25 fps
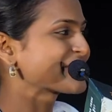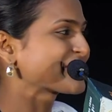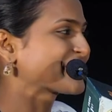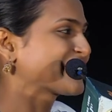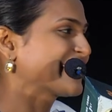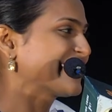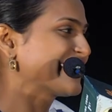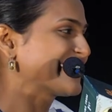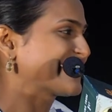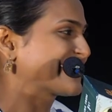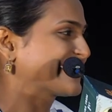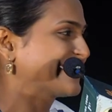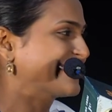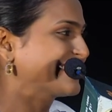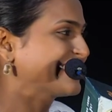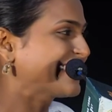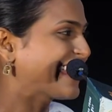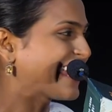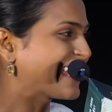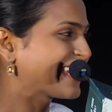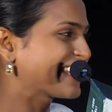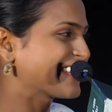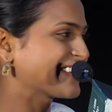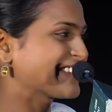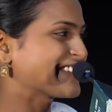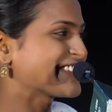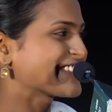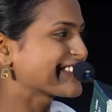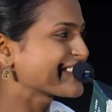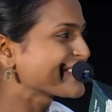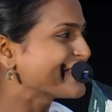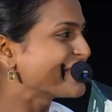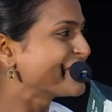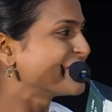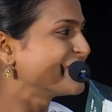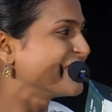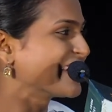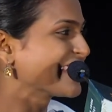Surya sir, thank you
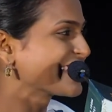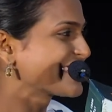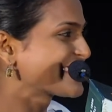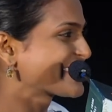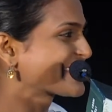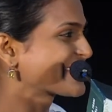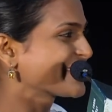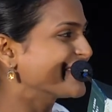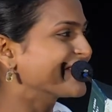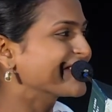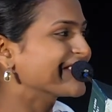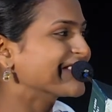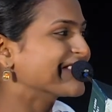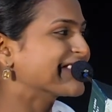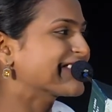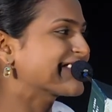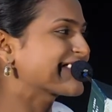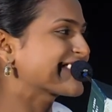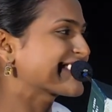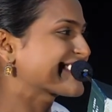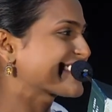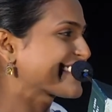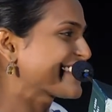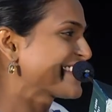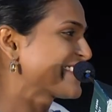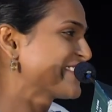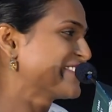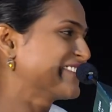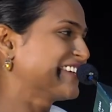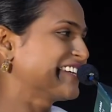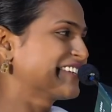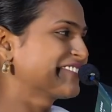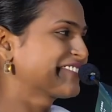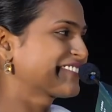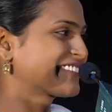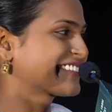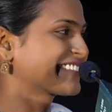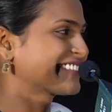so much. So good to see you
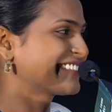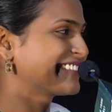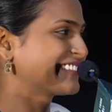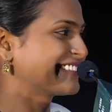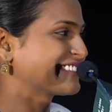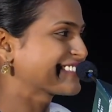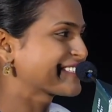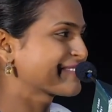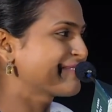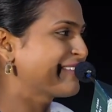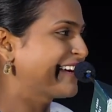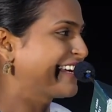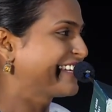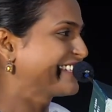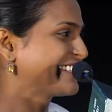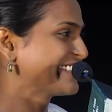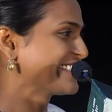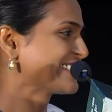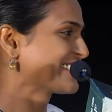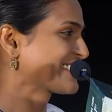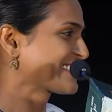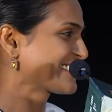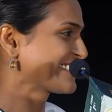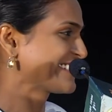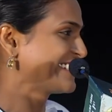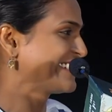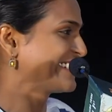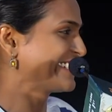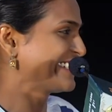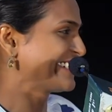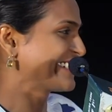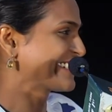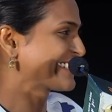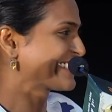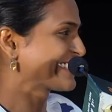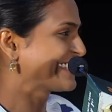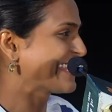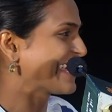after Spider sir.